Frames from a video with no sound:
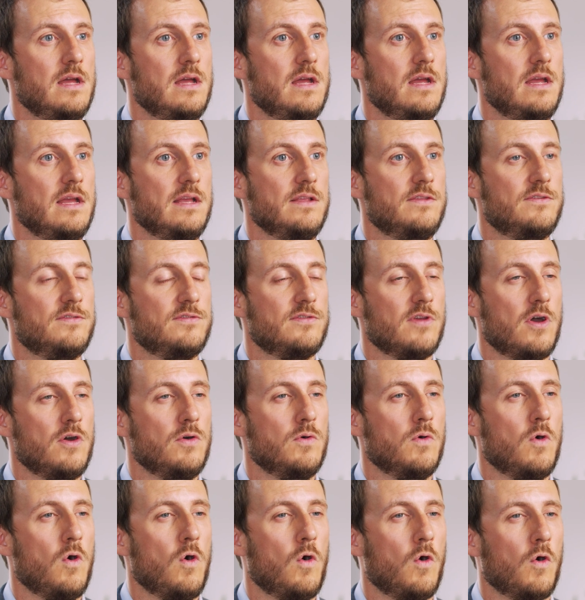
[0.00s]
It's so
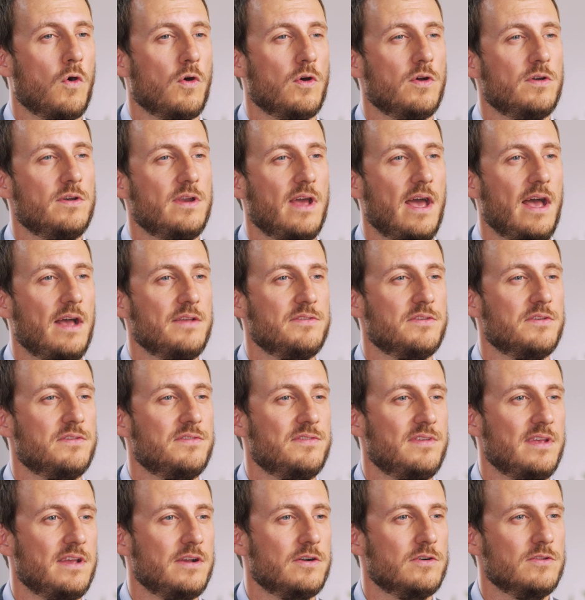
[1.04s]
hard as a
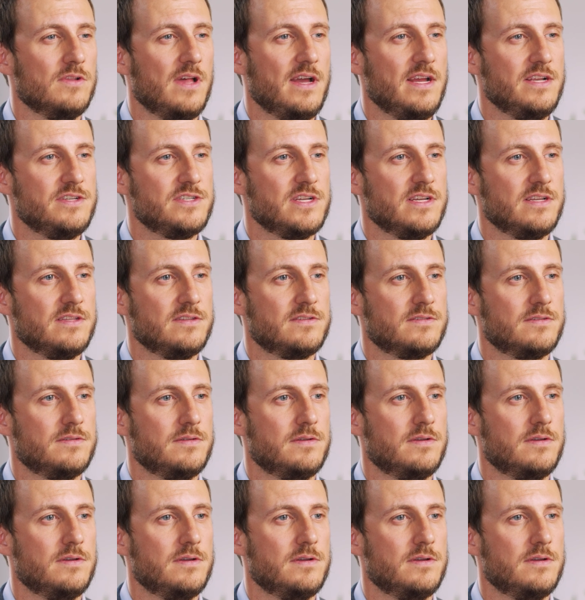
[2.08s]
single agent